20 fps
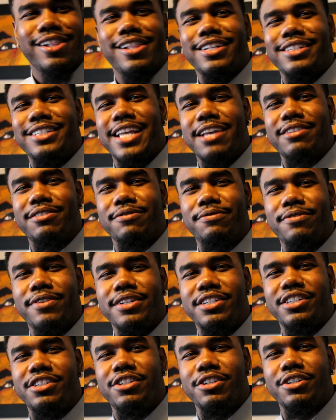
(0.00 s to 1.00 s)
Let's have some
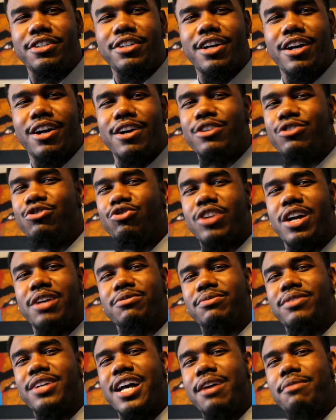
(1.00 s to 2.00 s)
fun this year, y'all. Drop
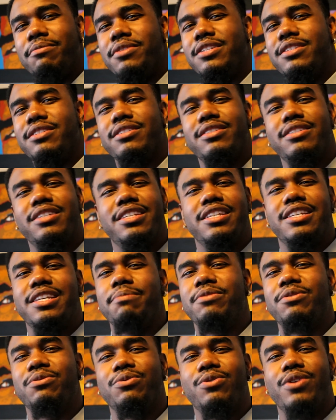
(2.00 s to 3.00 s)
some comments.
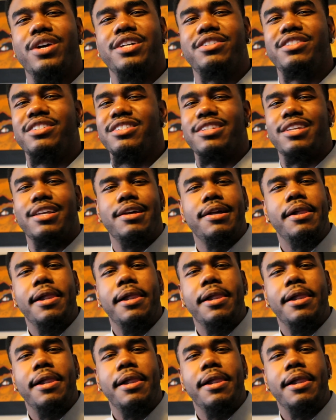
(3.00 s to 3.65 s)
Give me some questions.